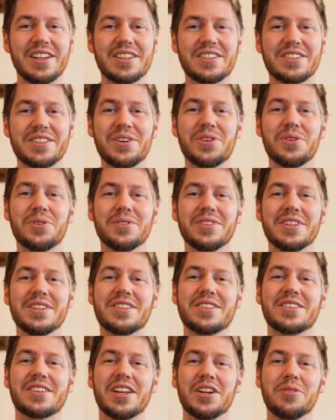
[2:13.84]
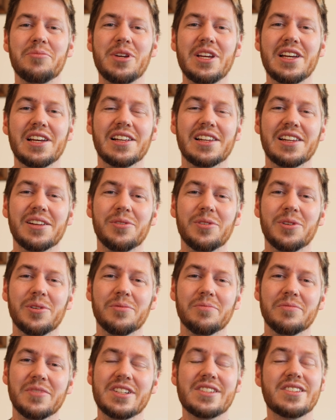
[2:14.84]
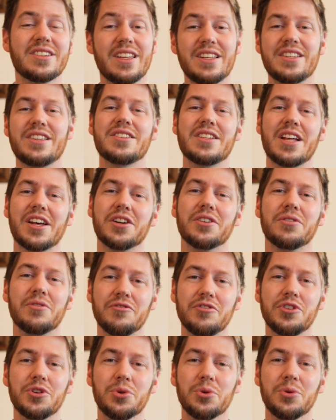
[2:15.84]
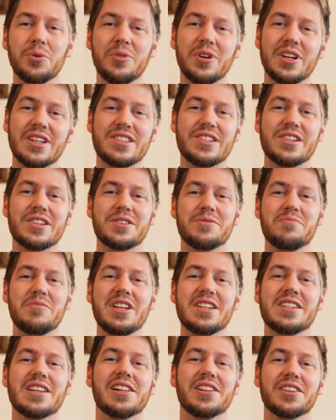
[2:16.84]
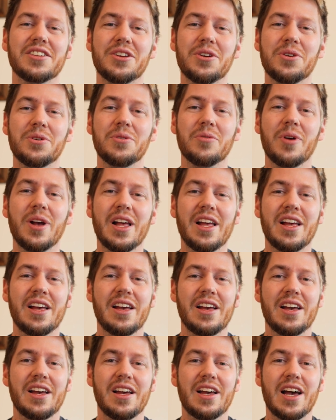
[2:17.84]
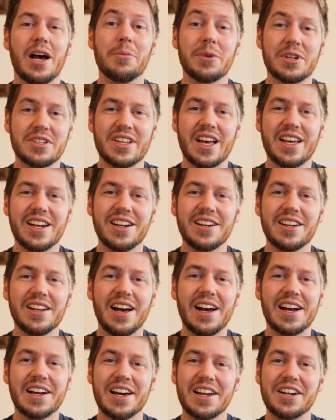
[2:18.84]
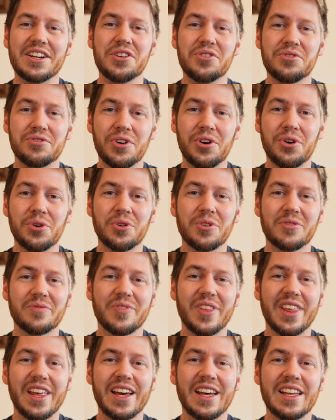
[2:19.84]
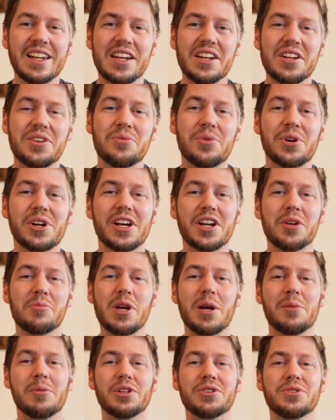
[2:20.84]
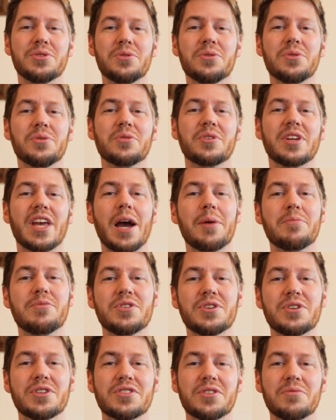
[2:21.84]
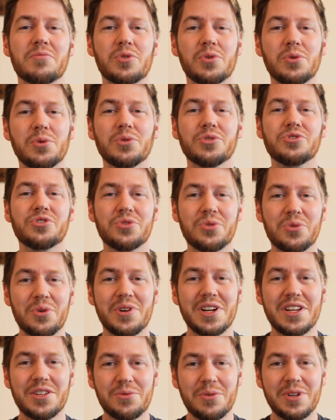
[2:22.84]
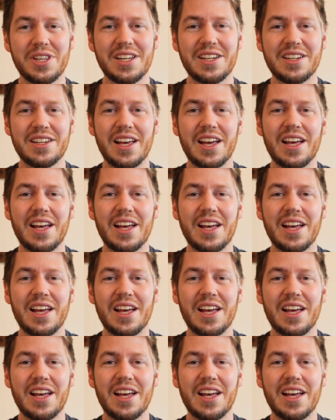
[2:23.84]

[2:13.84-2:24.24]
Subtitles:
So this is going to be a little, this is not a review, it's just me telling you I'm excited. I got a new phone, and we're going to be able to capture some cool stories with it